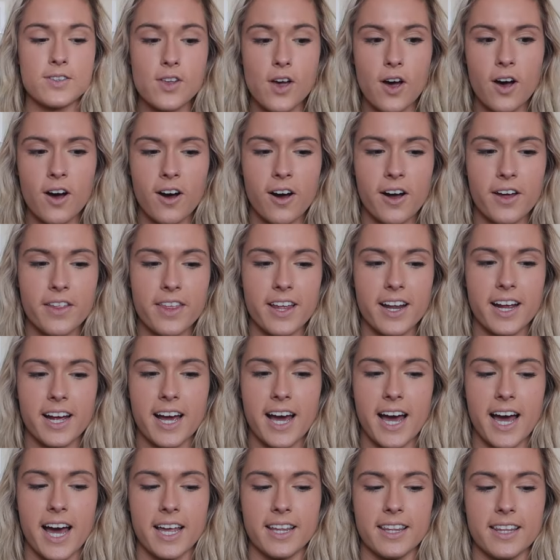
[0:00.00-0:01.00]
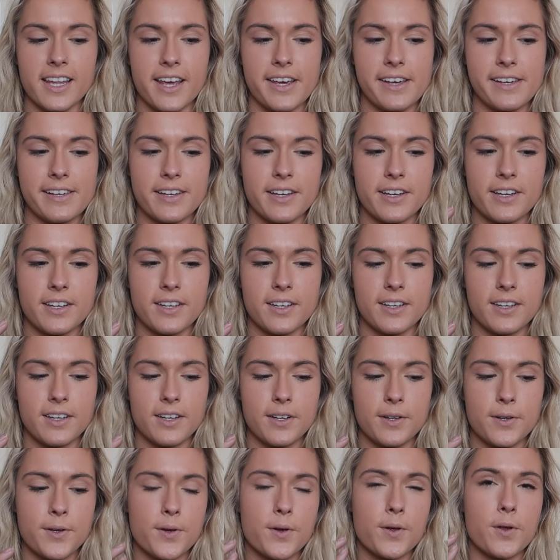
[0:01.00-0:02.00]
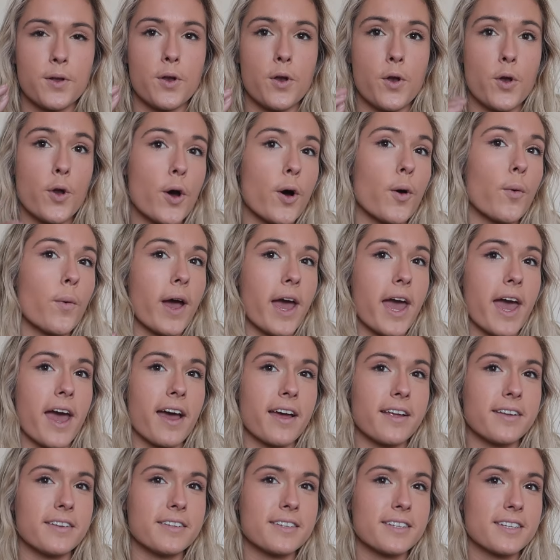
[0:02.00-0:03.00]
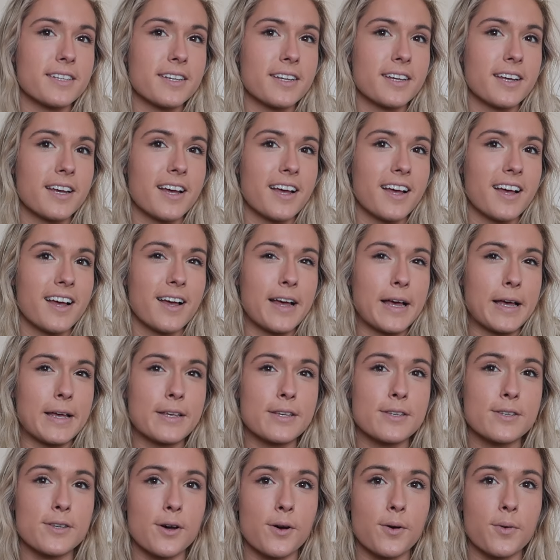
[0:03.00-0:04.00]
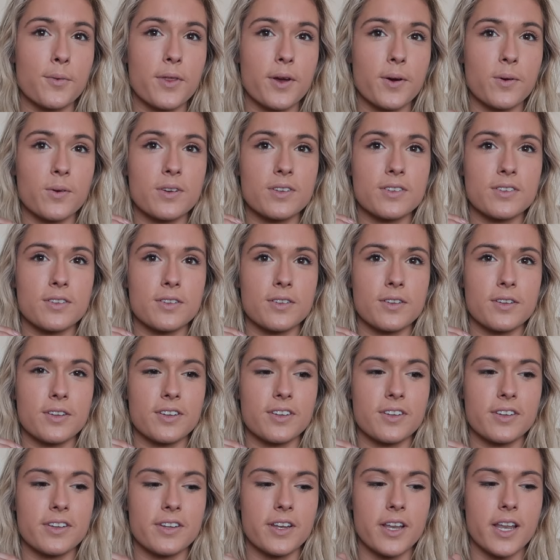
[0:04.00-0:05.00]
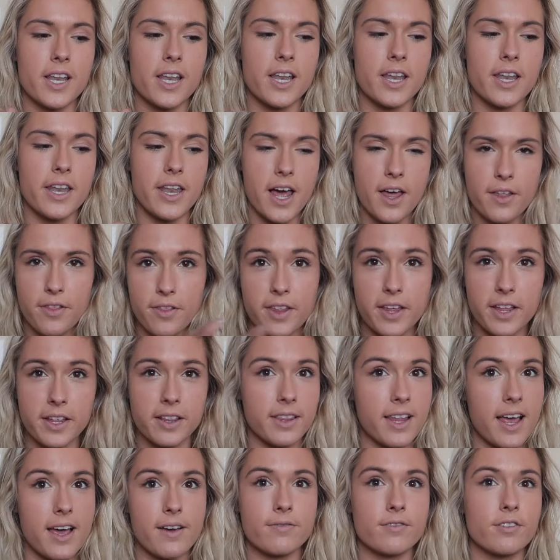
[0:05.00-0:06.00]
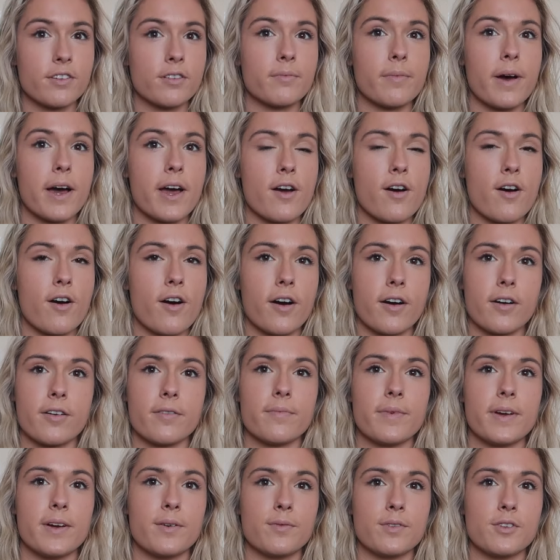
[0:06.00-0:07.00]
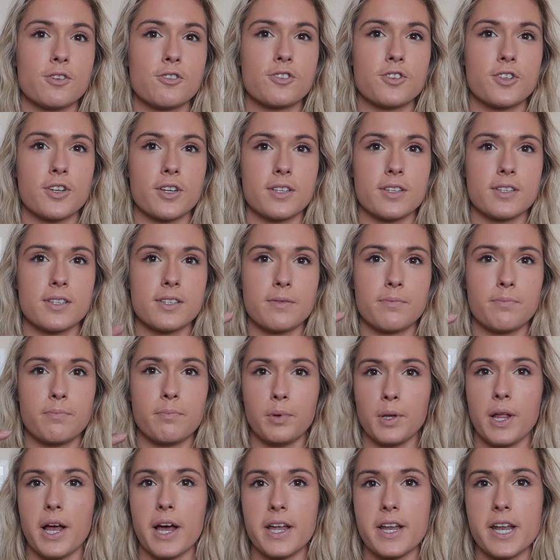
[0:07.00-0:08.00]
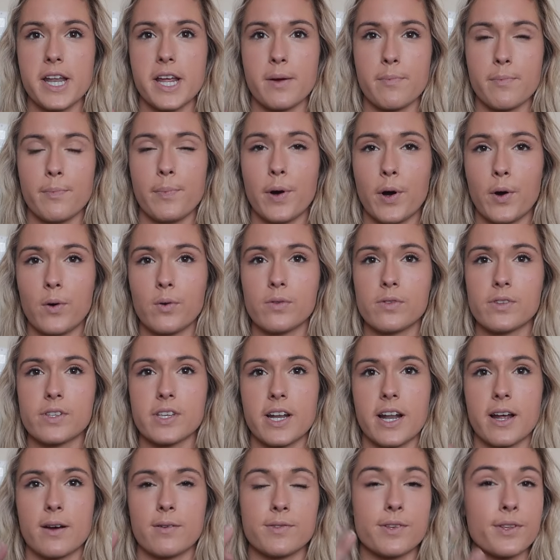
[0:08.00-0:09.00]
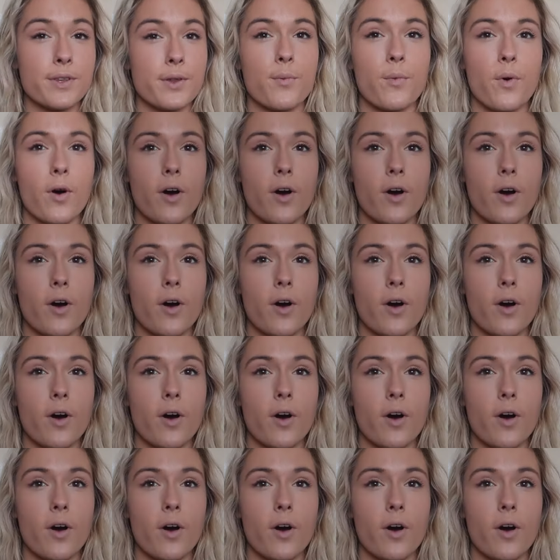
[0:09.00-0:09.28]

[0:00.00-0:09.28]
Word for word: saw that I had like no hand. So there was nothing left on my arm. It was just blood and bones, and I was in the